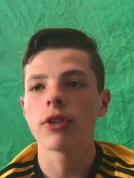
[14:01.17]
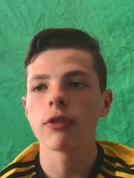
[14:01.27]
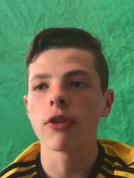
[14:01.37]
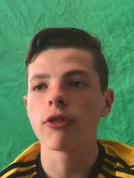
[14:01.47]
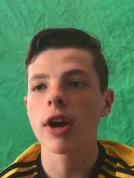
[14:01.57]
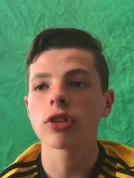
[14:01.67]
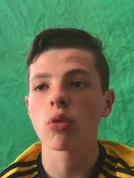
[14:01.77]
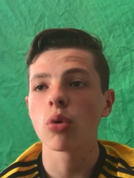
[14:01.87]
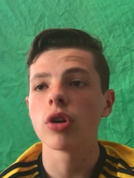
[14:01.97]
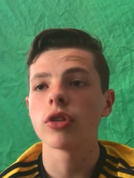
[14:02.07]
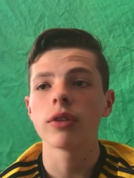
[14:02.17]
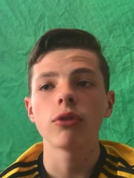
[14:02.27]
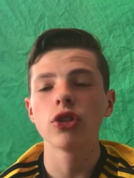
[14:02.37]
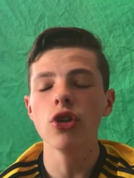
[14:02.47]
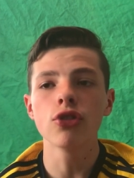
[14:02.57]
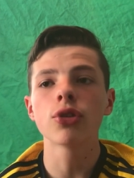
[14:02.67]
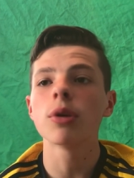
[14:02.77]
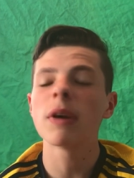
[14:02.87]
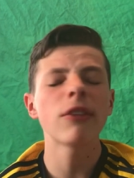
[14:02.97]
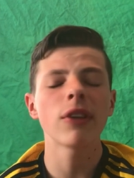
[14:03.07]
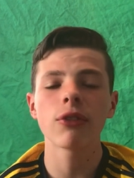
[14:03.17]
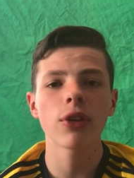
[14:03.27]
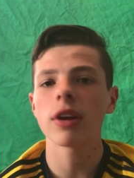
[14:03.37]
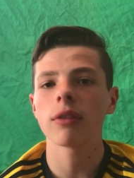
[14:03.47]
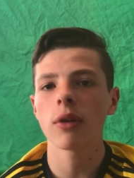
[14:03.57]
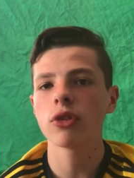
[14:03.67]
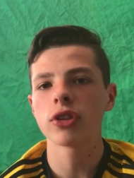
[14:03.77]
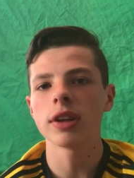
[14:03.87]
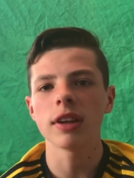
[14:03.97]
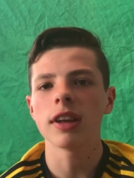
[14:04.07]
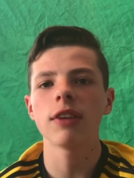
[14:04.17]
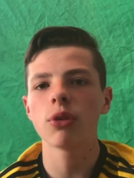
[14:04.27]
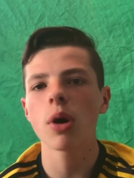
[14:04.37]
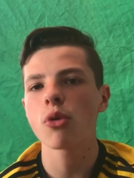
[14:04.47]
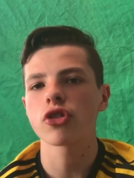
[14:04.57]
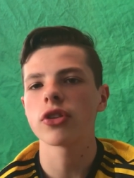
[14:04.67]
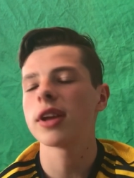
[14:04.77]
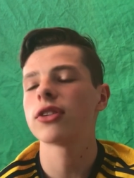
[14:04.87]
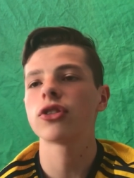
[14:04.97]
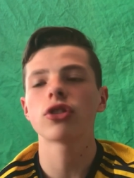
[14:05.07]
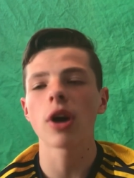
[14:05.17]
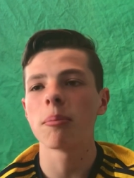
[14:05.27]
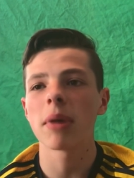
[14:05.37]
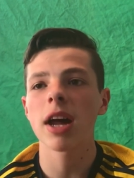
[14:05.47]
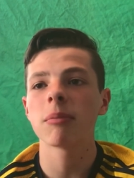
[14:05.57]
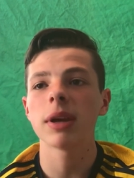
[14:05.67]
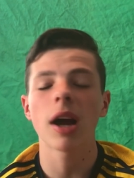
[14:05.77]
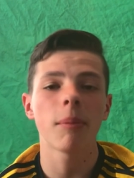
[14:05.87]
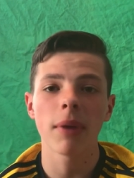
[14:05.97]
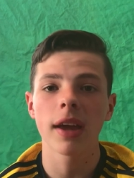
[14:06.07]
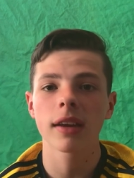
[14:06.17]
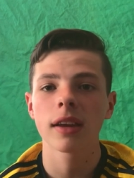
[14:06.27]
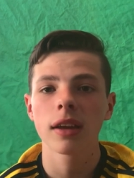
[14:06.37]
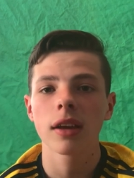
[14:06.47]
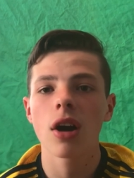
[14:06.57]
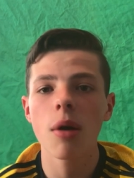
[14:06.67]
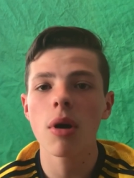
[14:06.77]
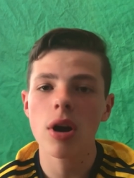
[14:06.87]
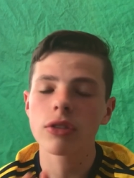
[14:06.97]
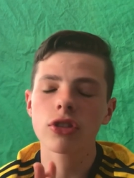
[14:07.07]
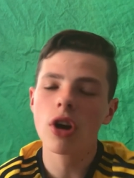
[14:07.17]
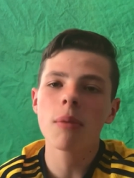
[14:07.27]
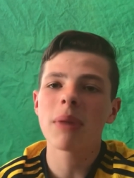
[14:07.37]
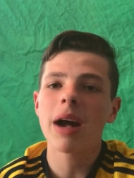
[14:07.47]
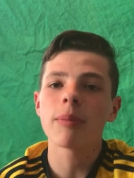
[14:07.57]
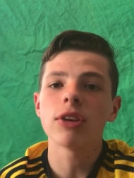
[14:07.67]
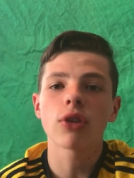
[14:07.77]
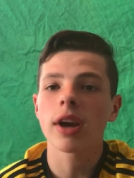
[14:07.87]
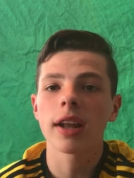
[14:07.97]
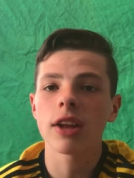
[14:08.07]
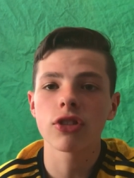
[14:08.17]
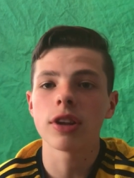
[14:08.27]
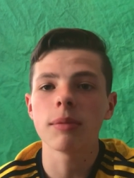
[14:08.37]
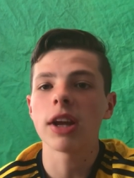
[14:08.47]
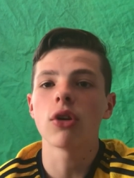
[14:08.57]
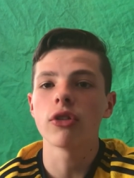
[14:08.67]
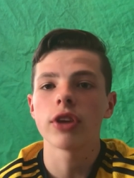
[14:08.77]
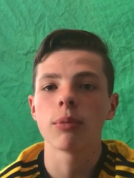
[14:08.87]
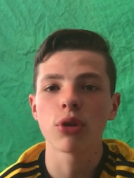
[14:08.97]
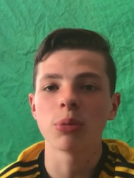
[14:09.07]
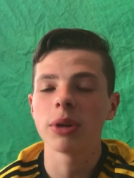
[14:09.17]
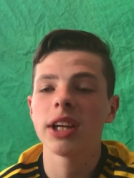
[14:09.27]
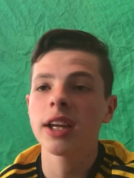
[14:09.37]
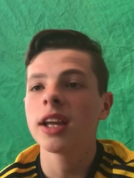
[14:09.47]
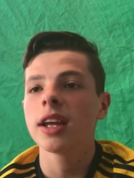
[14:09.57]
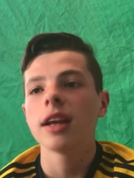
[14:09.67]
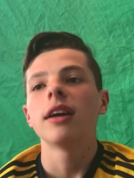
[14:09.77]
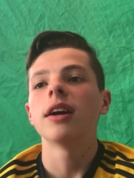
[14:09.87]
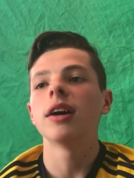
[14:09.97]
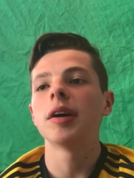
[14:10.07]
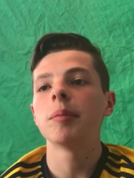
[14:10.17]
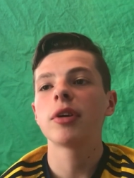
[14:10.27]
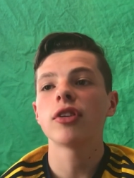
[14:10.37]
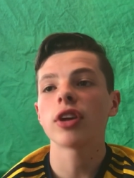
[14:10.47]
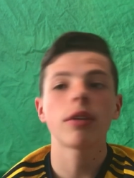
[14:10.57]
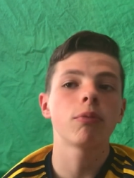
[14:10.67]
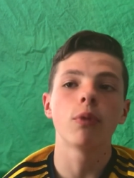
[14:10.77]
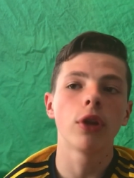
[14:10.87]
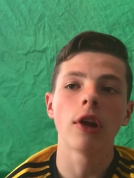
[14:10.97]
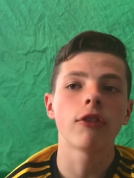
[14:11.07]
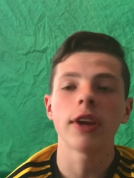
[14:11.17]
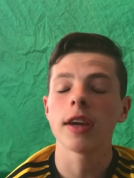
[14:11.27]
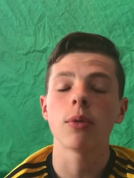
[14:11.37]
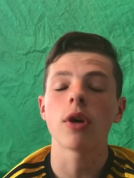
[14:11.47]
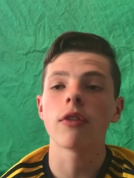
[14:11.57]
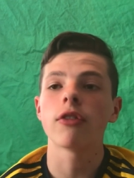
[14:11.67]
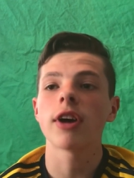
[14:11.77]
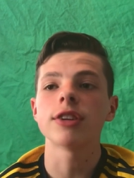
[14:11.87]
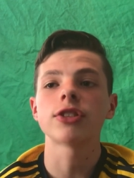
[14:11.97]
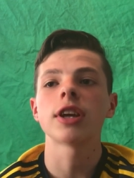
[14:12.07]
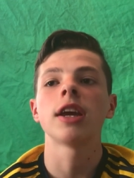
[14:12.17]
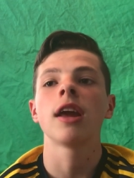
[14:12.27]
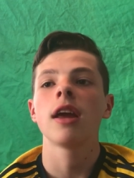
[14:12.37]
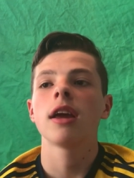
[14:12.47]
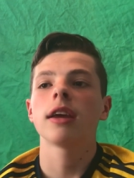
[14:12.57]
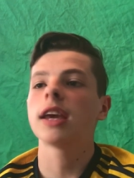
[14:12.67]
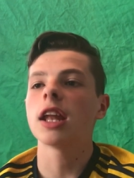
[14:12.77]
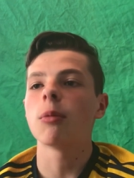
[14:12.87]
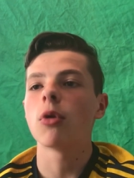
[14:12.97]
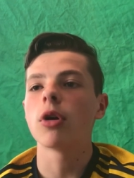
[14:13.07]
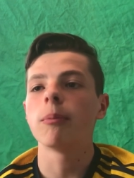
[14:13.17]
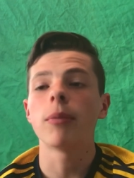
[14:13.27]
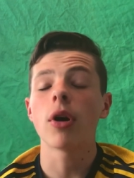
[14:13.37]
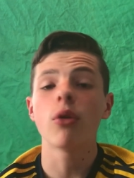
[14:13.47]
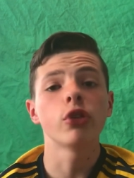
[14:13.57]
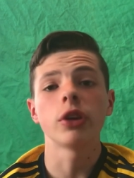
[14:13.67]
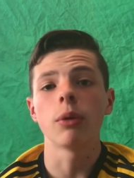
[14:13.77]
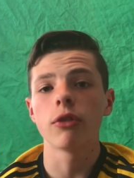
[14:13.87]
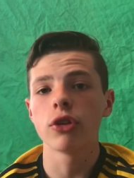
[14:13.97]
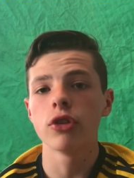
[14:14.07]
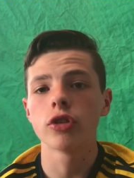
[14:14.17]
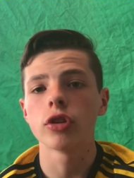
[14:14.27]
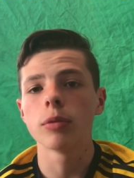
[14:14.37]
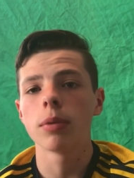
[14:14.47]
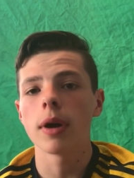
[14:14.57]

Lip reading: different fans, I would. YouTube, if you are watching this, just unban me, I beg. Just unban me so I can actually make content properly because I would love to hear what other fans say. Get them on, but obviously with YouTube